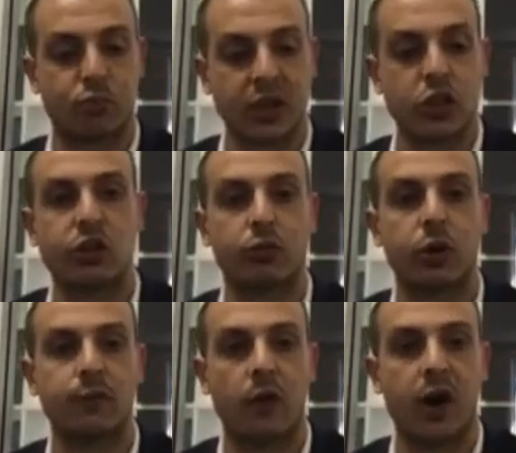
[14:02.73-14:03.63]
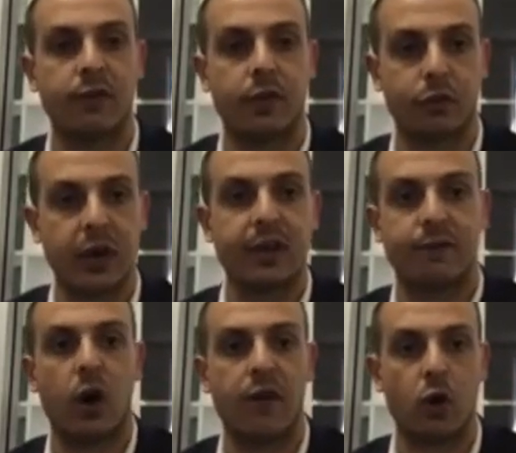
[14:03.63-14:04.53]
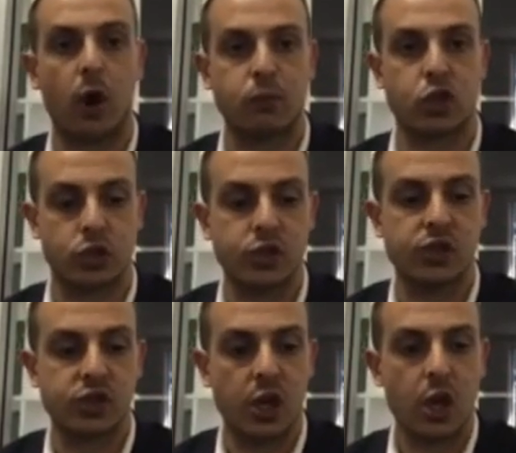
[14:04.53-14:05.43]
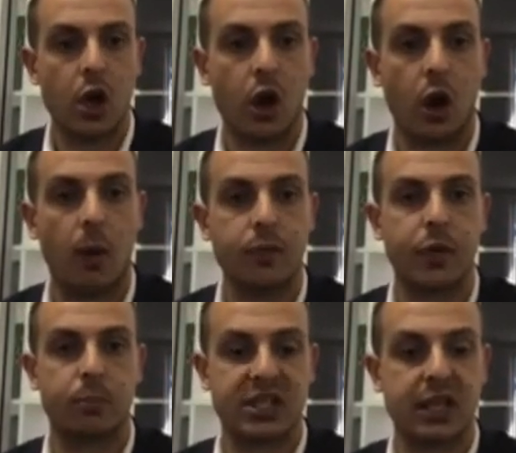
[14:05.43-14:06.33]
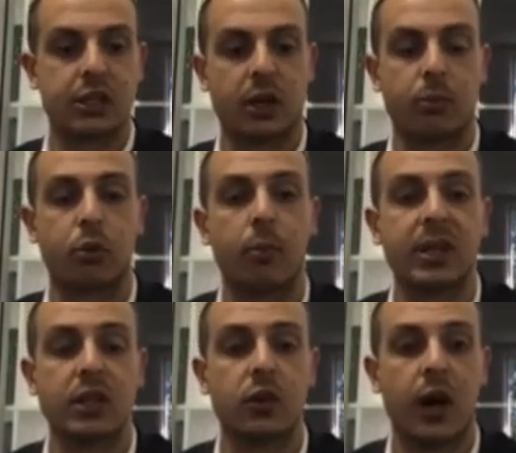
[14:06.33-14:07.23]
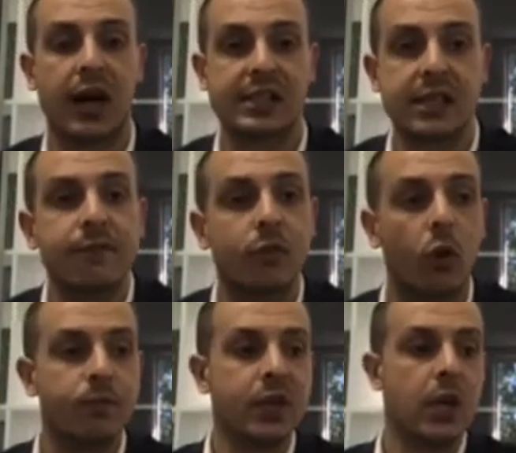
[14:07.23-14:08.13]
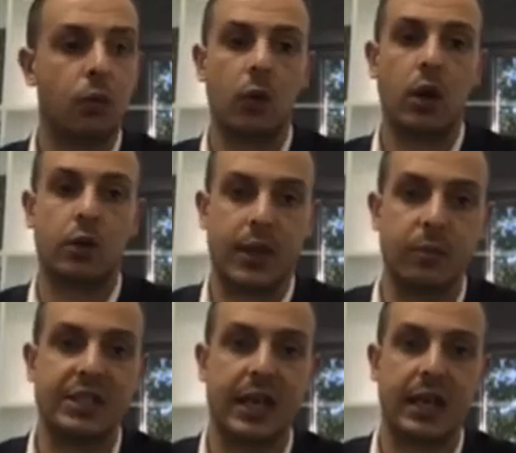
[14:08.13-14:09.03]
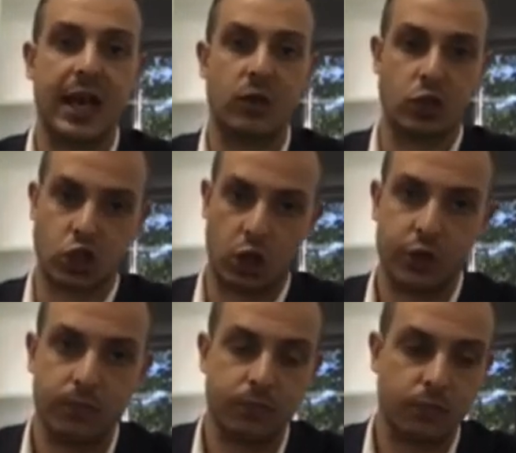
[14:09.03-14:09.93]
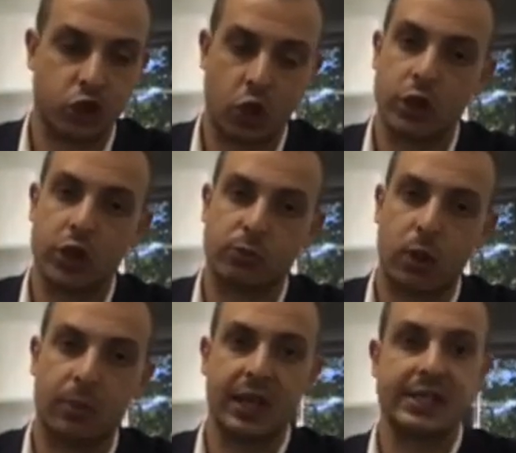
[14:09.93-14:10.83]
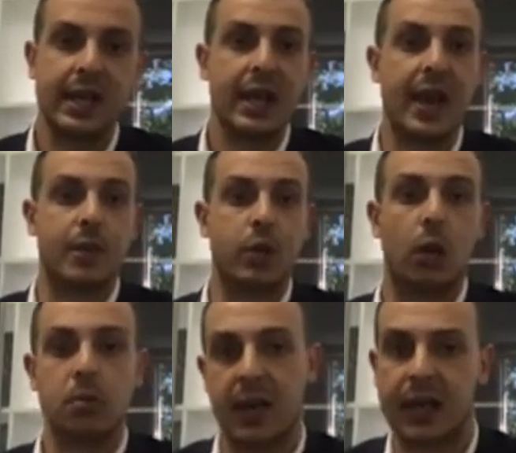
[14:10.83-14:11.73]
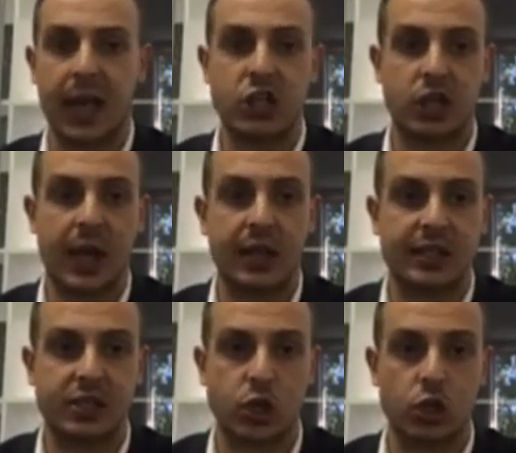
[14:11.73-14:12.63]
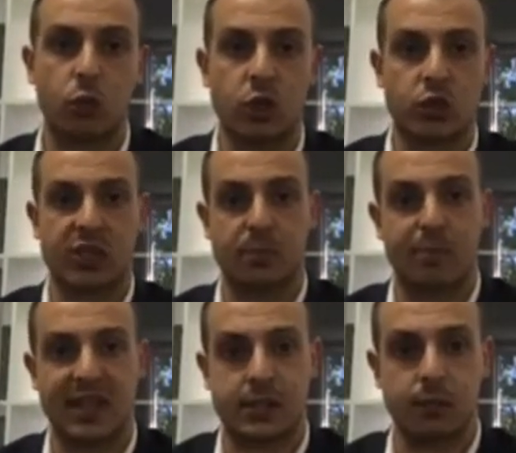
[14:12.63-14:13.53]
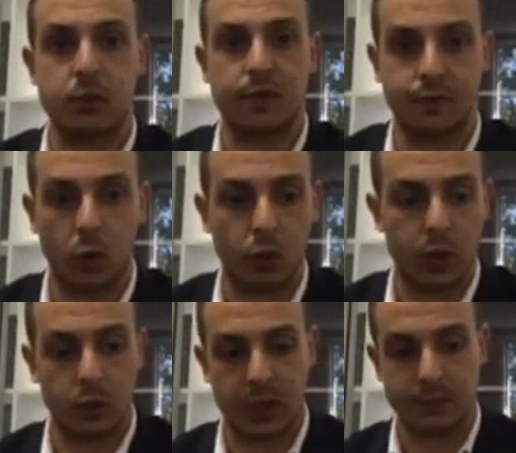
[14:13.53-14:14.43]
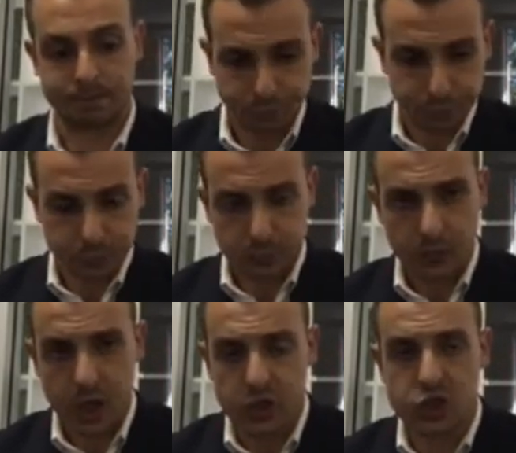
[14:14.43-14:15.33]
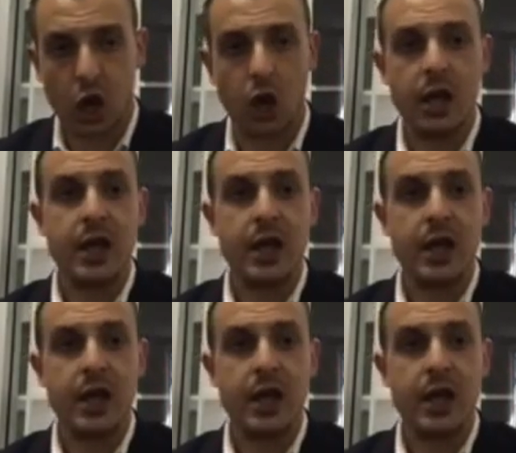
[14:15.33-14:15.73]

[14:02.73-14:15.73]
bring you 3 to 5 options on the particular type of property you're asking for. Then we take you out, we show you those properties, and then we help you make an educated decision on which one's best to move forward with. So